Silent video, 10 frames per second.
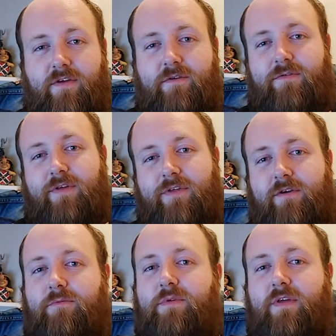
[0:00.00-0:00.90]
I don't think
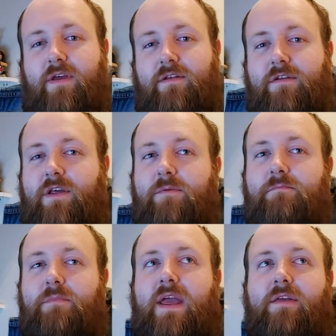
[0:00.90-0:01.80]
they're particularly
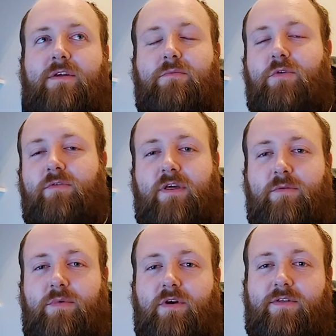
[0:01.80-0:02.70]
amazing movies,
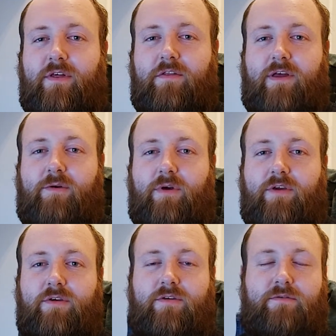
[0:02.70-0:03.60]
but I think they're
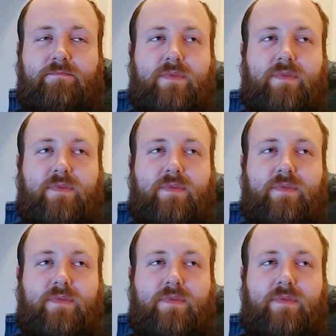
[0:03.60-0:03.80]
quite good